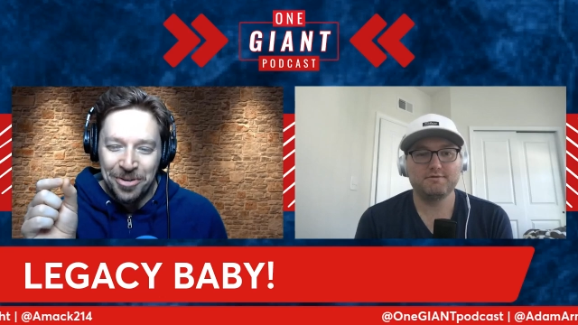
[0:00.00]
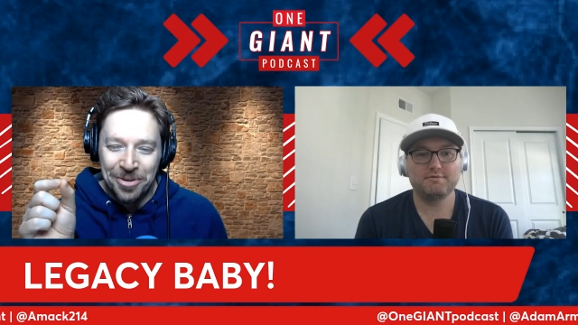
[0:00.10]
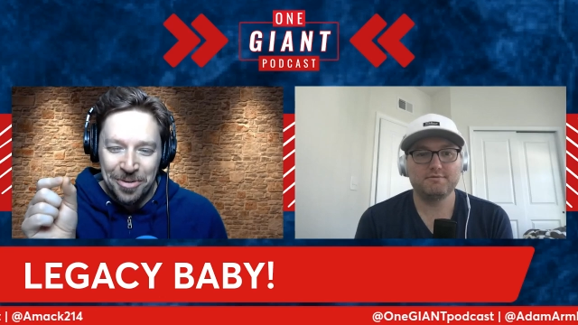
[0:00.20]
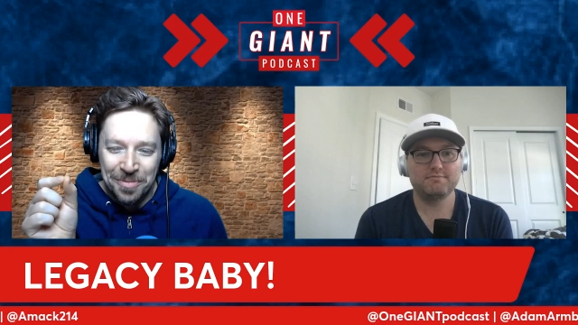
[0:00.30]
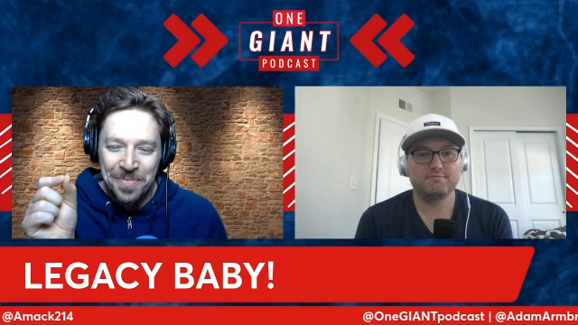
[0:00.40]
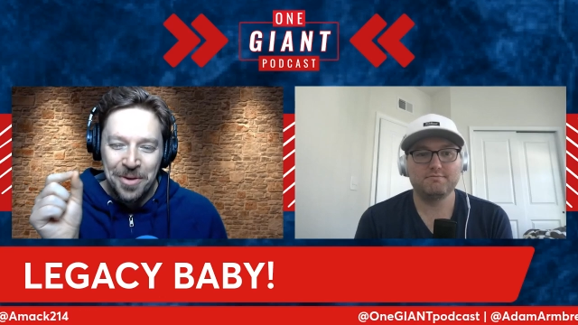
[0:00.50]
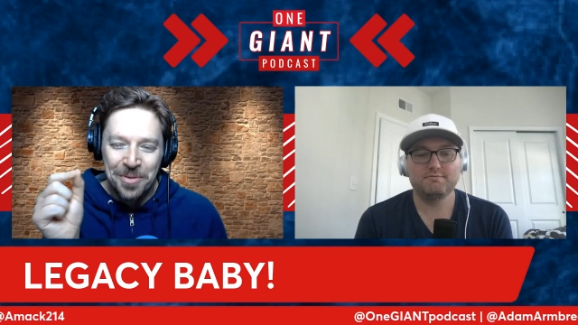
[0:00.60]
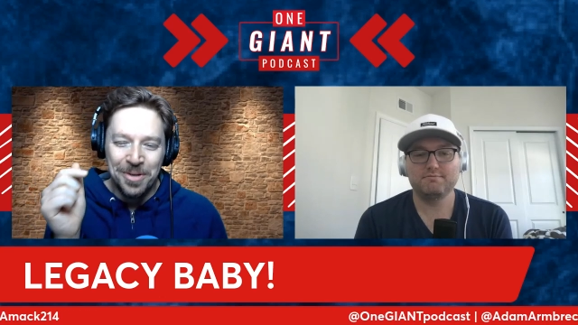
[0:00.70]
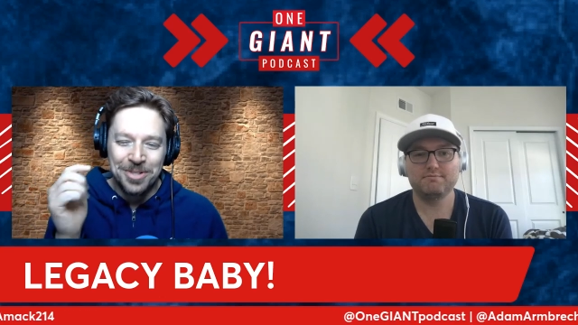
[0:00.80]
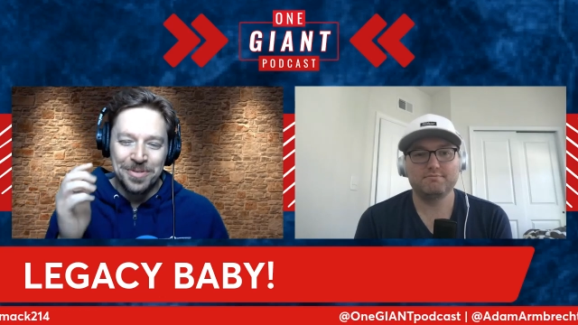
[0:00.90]
Speaker 1: room,
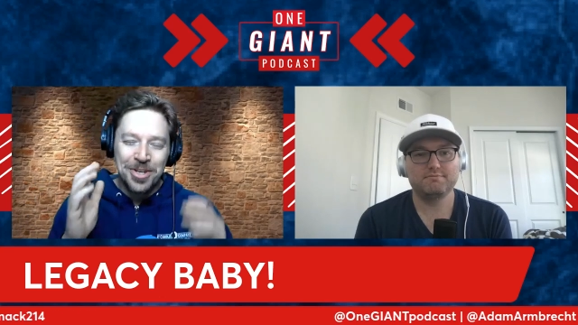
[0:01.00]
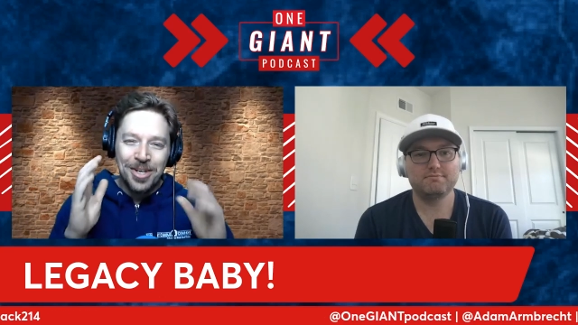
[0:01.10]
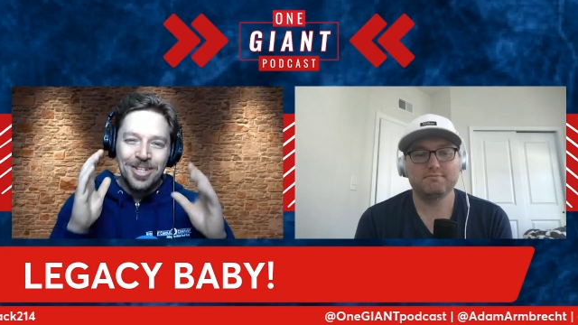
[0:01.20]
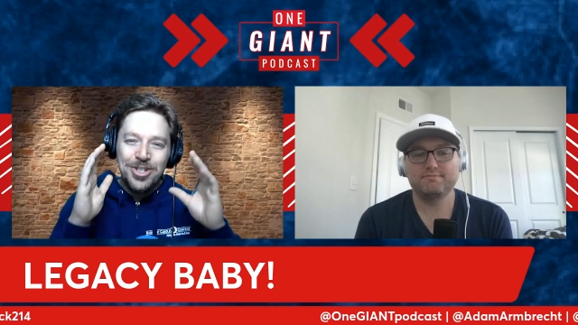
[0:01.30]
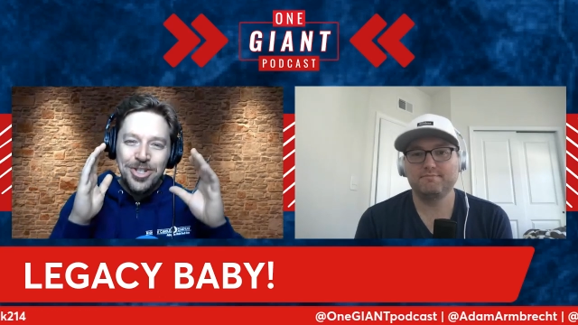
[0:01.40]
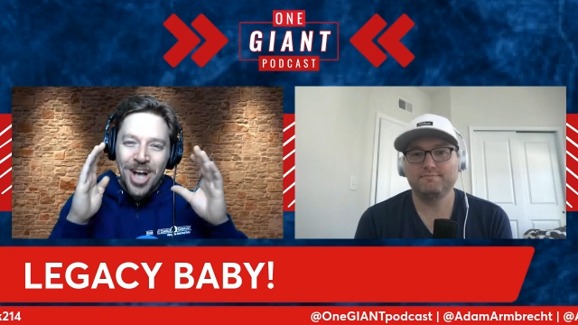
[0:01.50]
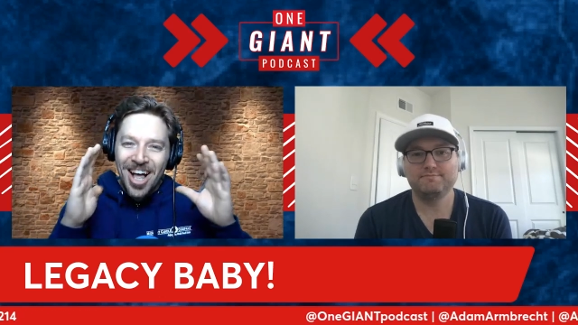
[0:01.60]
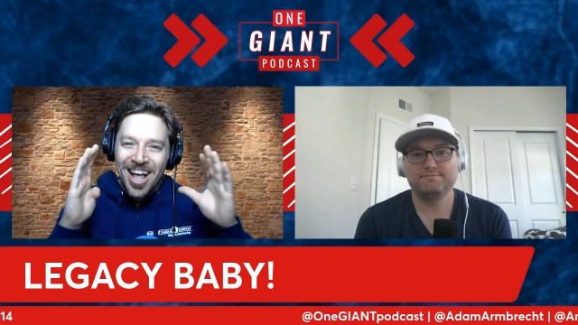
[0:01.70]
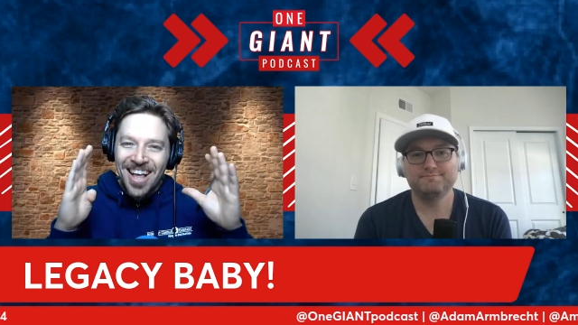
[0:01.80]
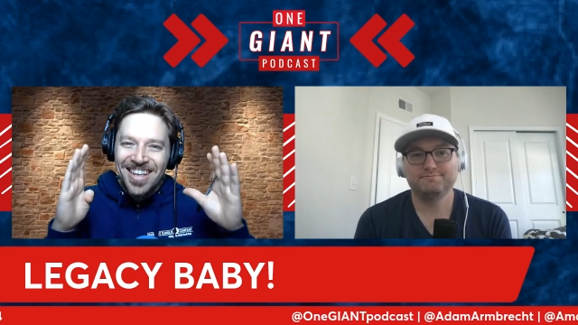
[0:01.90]
which was
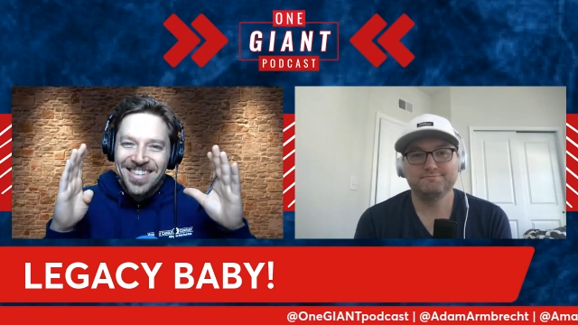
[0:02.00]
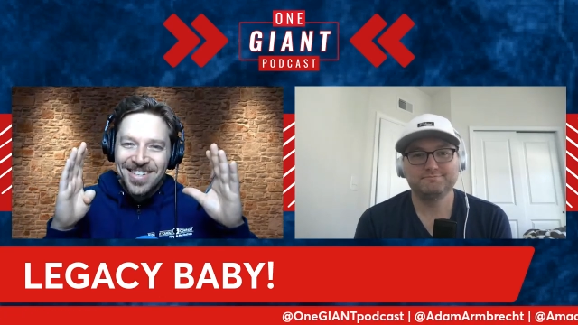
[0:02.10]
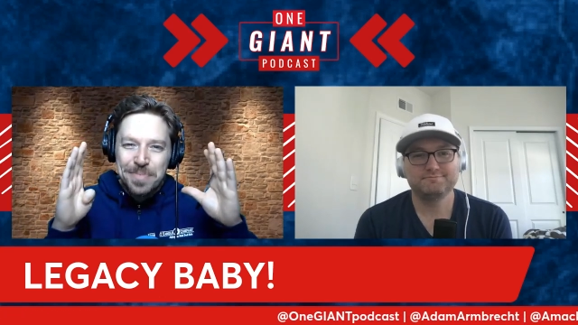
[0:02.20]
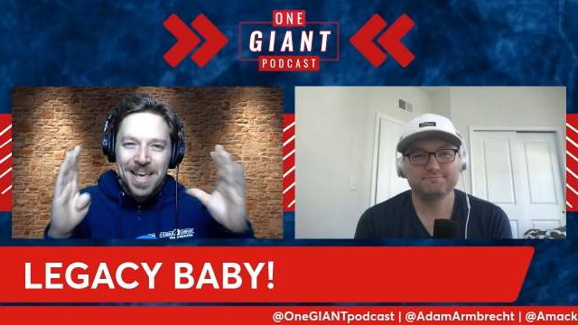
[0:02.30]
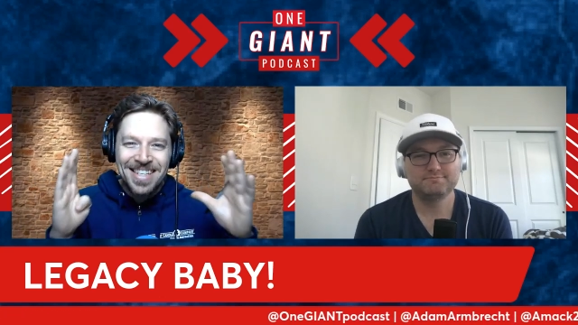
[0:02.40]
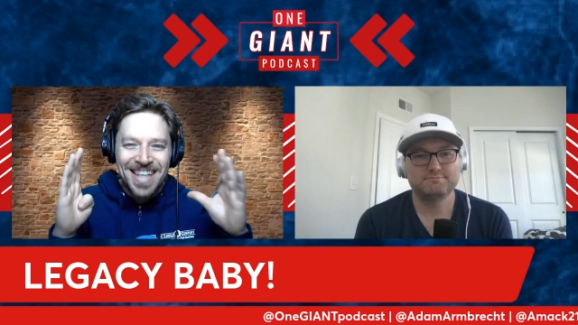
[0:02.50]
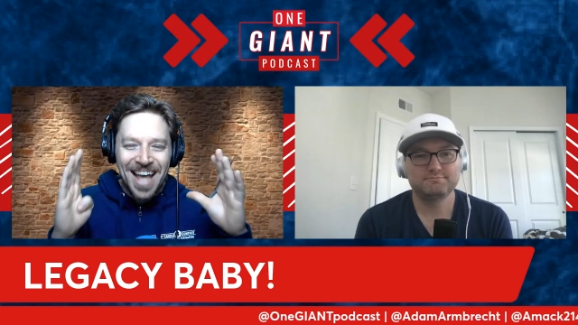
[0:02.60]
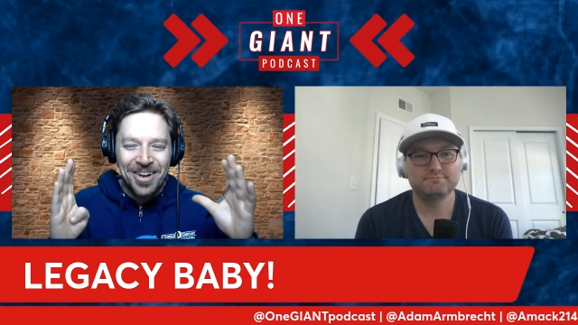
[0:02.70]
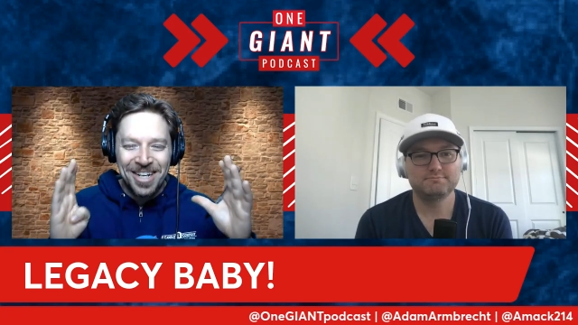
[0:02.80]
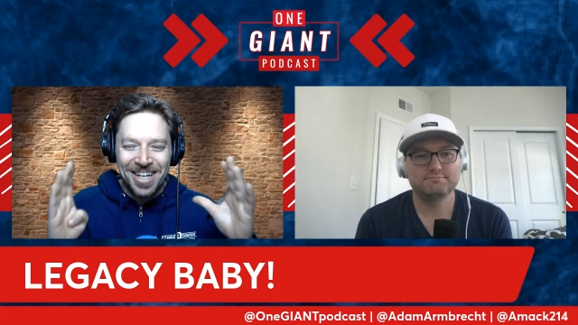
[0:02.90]
just spaced out
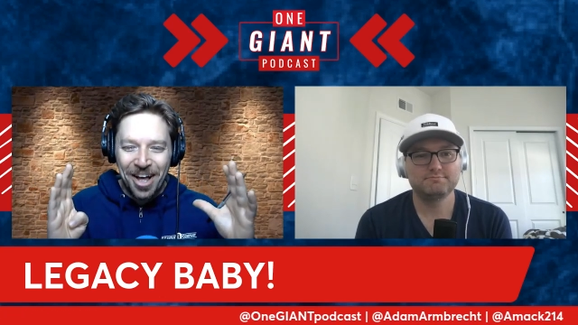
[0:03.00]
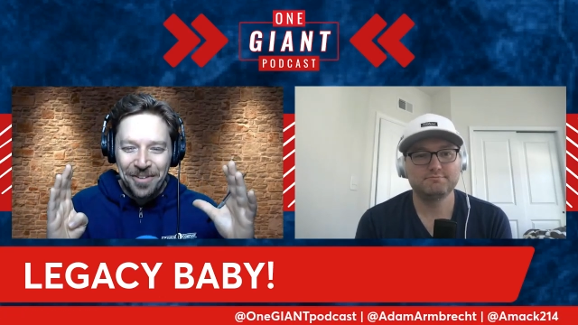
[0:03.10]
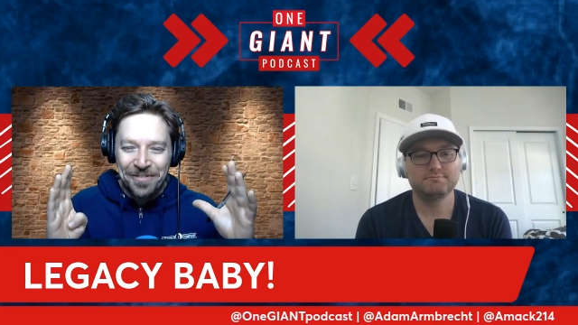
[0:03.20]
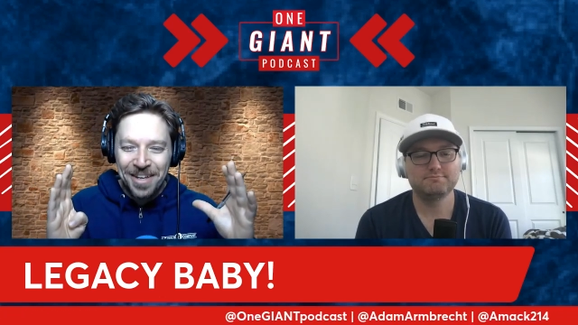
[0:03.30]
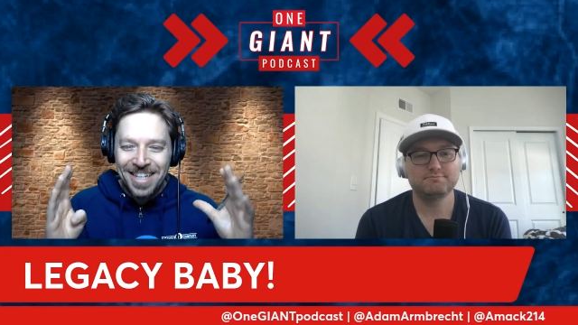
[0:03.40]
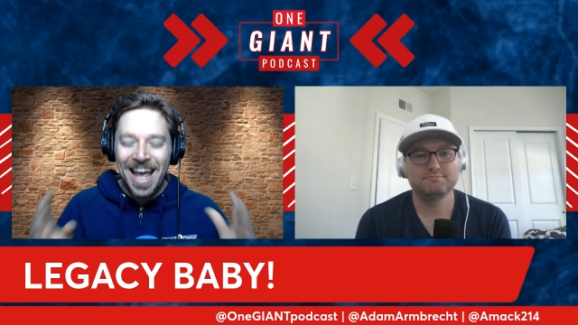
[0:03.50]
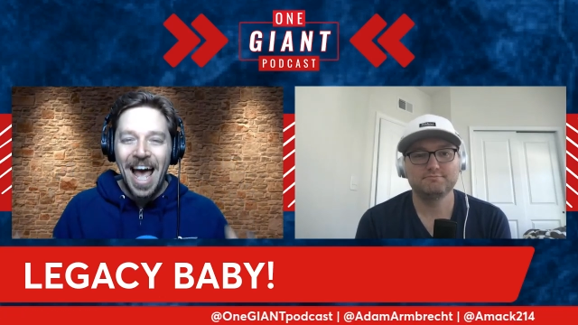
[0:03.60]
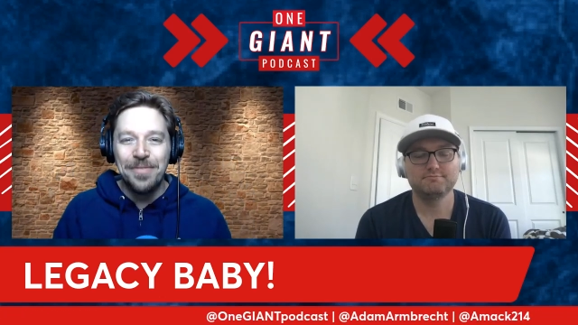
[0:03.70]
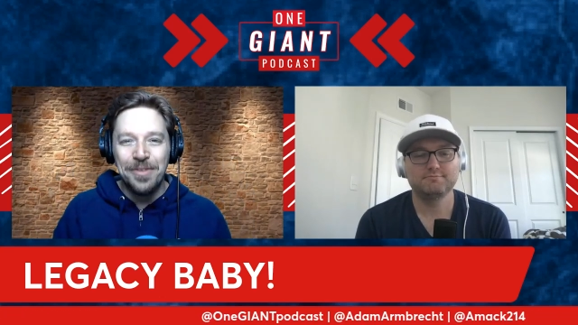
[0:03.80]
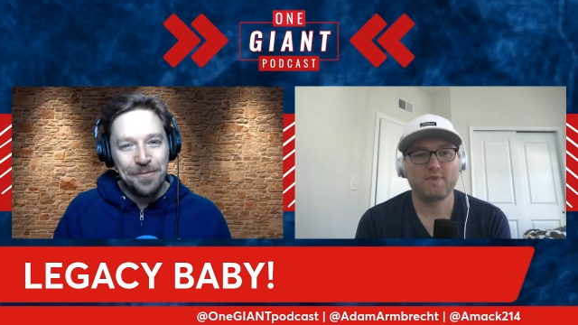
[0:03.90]
enough to
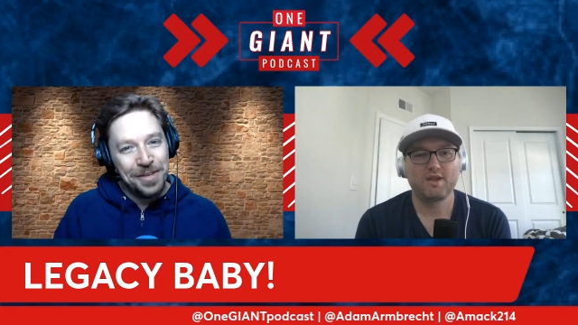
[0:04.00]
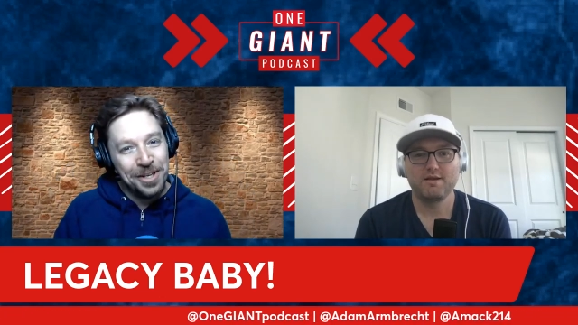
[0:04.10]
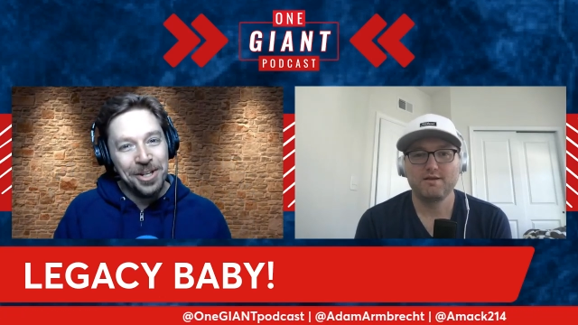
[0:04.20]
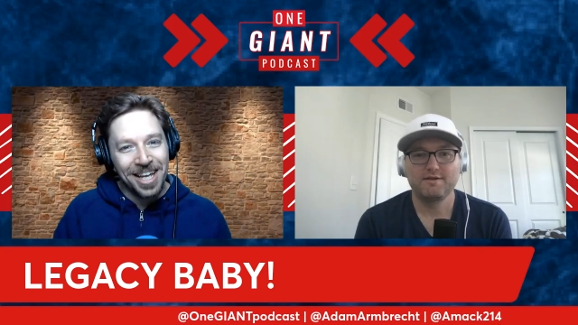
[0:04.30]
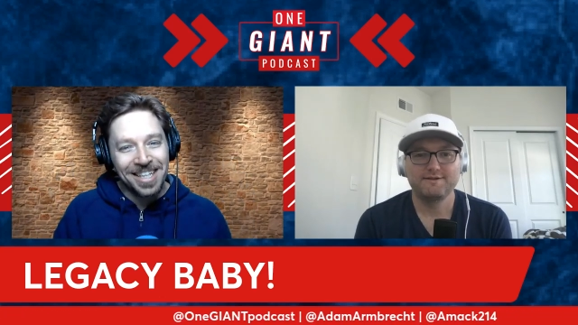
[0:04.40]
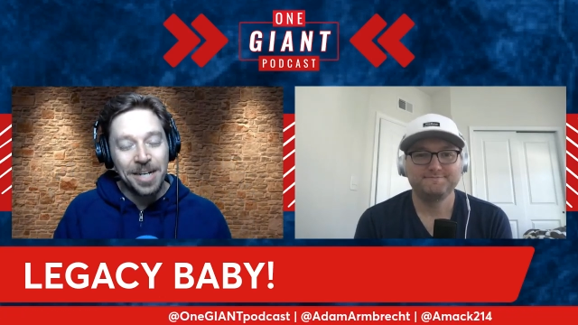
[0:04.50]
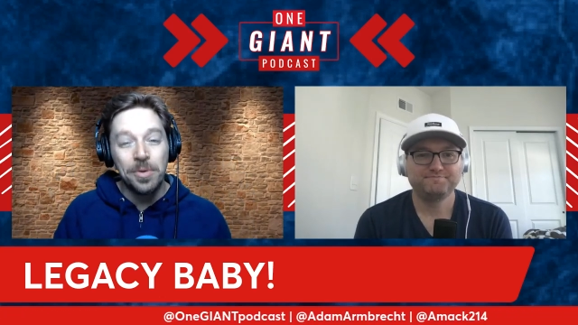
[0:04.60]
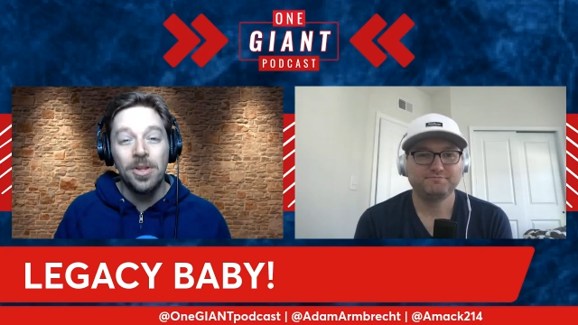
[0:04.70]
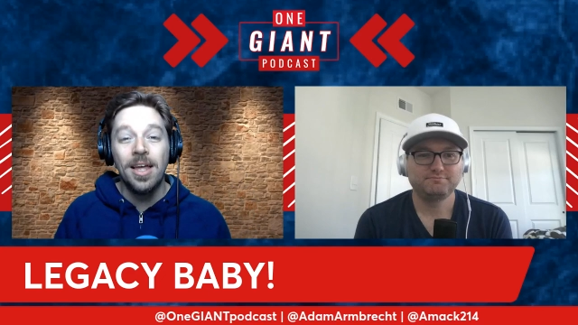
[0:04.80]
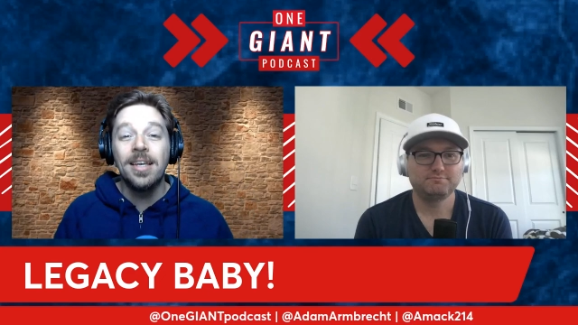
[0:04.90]
have it feel like they were
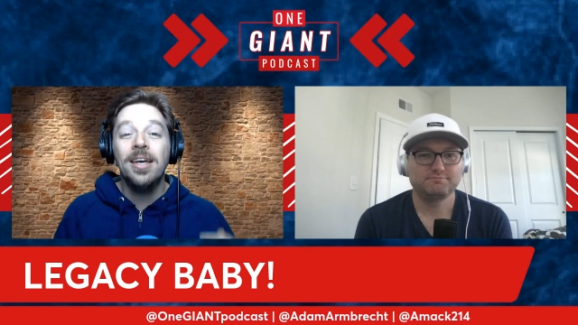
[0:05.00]
like,